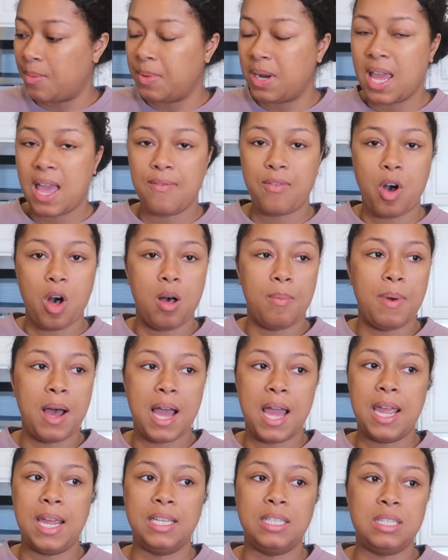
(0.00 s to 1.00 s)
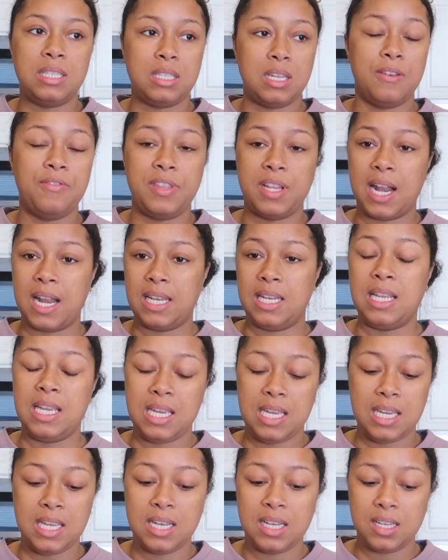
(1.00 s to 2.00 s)
I'm going to have all my stuff that I
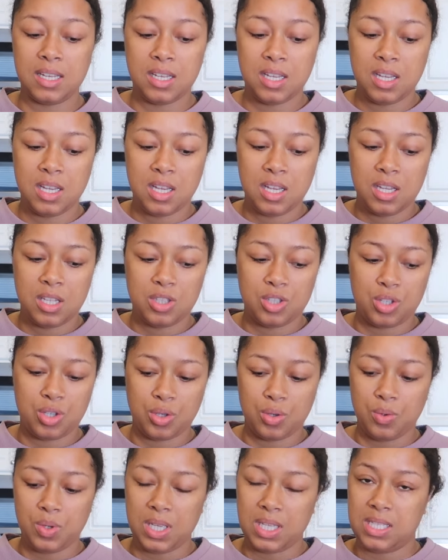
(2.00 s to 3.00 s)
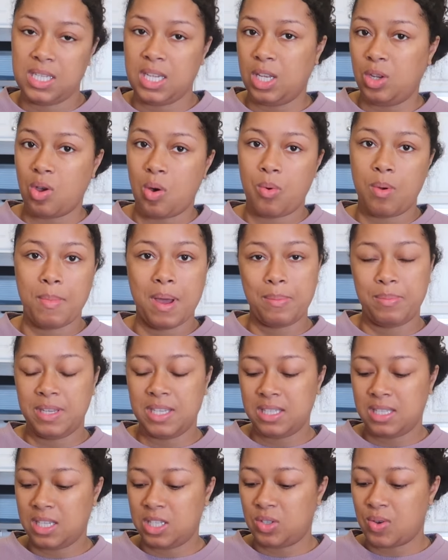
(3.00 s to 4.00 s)
need to continue on with my
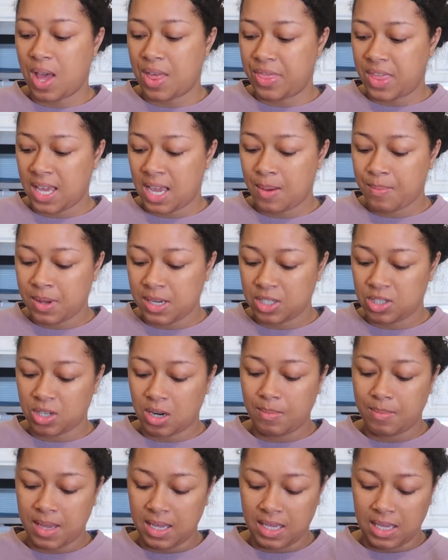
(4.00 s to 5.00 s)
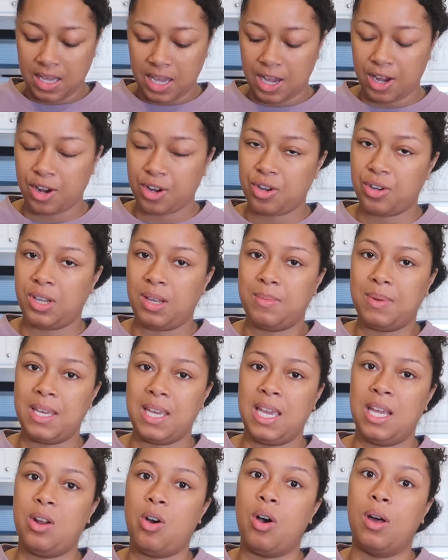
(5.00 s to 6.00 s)
business. So I think I'm going to start making hair cream
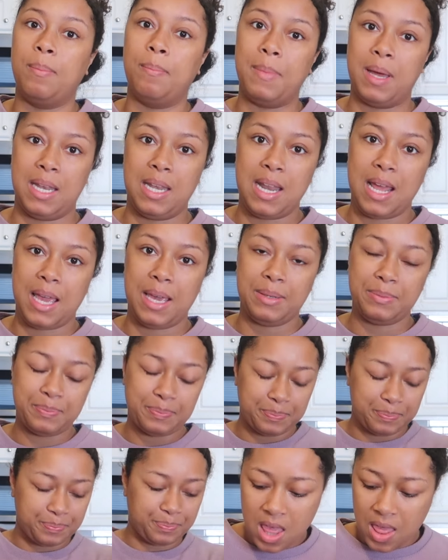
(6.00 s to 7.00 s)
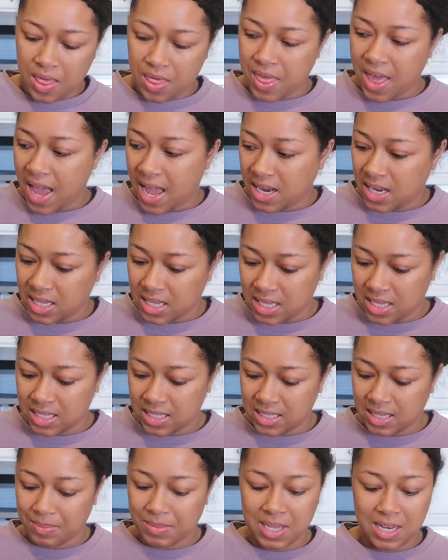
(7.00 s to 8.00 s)
again on Monday. That
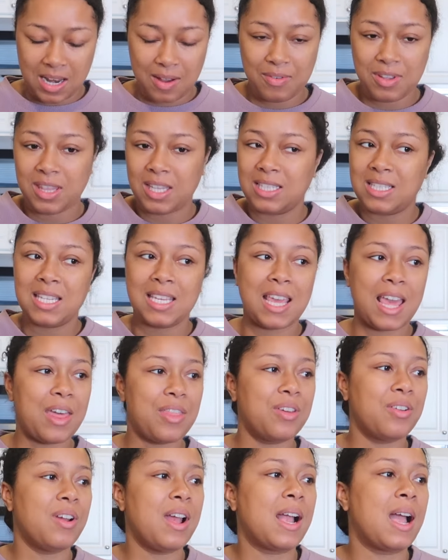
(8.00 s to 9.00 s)
is, I'm getting everything together.